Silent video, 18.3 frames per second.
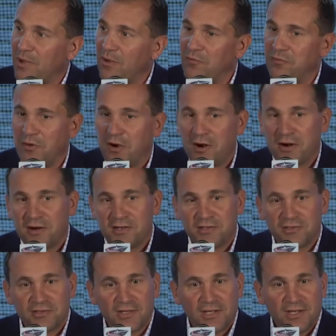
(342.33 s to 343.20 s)
How far
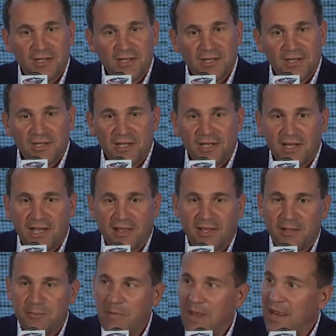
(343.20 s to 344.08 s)
is a guy
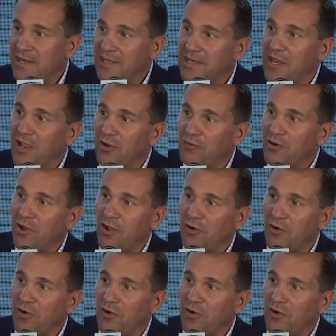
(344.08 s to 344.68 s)
like Matty Calvert,